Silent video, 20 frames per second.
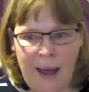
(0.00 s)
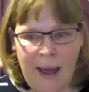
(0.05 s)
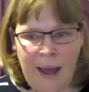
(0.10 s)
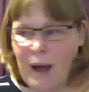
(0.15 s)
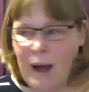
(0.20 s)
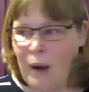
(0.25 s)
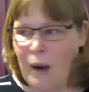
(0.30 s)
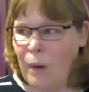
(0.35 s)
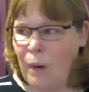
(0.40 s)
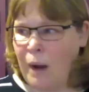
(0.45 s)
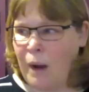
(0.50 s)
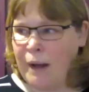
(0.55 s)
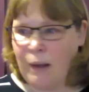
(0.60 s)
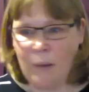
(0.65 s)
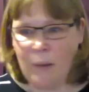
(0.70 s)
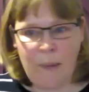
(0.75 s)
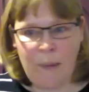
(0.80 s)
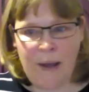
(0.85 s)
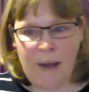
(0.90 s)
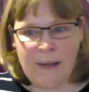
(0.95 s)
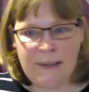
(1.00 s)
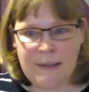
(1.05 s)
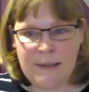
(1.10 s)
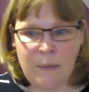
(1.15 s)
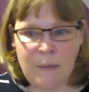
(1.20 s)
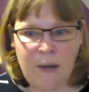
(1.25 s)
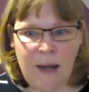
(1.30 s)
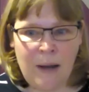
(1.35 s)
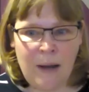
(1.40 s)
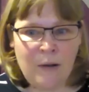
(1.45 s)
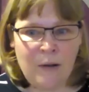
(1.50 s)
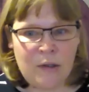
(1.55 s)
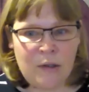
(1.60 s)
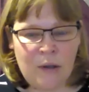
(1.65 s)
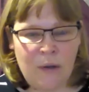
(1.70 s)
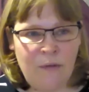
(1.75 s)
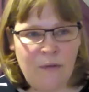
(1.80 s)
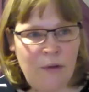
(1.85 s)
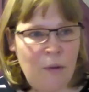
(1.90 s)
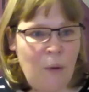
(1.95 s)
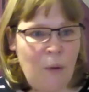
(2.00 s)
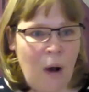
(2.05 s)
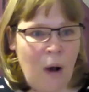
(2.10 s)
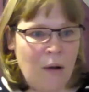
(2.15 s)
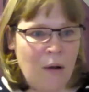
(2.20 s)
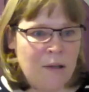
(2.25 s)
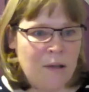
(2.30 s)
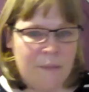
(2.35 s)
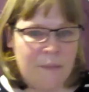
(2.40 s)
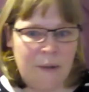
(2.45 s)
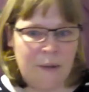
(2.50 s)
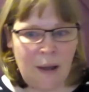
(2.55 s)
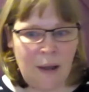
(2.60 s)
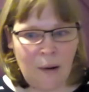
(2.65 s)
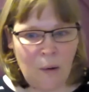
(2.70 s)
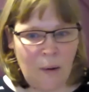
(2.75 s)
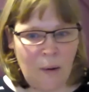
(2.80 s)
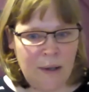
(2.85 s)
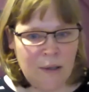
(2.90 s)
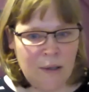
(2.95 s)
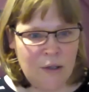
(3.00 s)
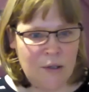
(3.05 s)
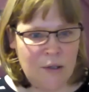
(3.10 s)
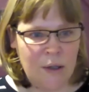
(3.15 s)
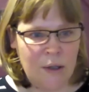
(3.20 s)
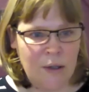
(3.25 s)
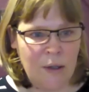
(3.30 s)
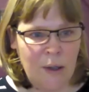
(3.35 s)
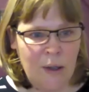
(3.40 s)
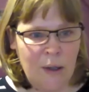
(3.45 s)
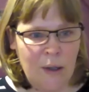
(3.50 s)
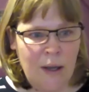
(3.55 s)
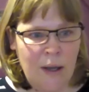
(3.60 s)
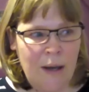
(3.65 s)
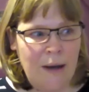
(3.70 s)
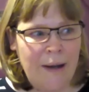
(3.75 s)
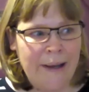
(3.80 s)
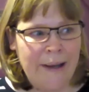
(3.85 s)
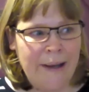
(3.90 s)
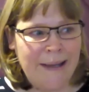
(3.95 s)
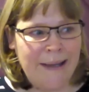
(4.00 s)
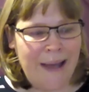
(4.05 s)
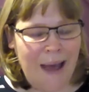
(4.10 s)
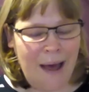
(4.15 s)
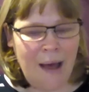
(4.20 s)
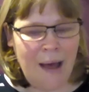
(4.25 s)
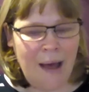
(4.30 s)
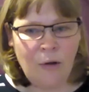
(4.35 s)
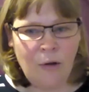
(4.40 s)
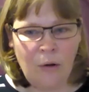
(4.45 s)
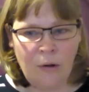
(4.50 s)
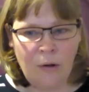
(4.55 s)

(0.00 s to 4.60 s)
how I compare to somebody else. So if you asked me that question, I cannot